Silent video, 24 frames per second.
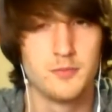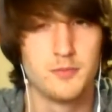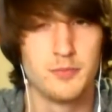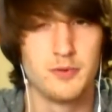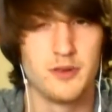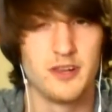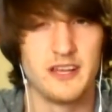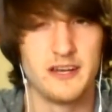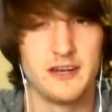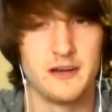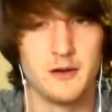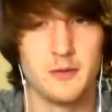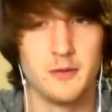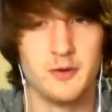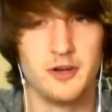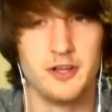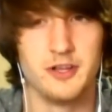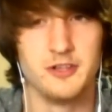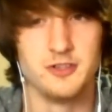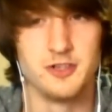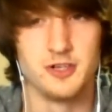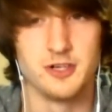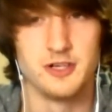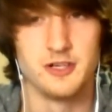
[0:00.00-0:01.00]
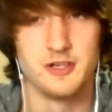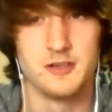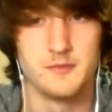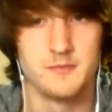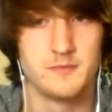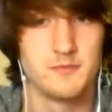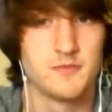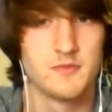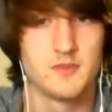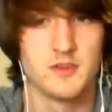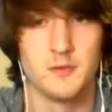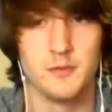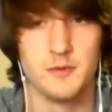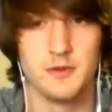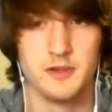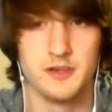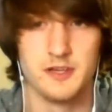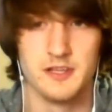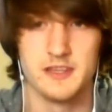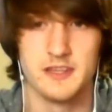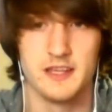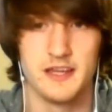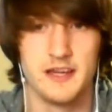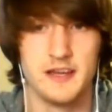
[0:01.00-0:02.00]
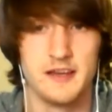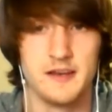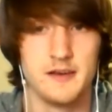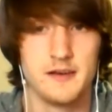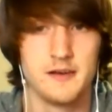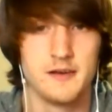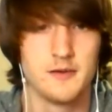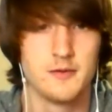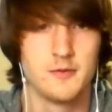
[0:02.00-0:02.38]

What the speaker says: Blade Armor Ninja, something like that,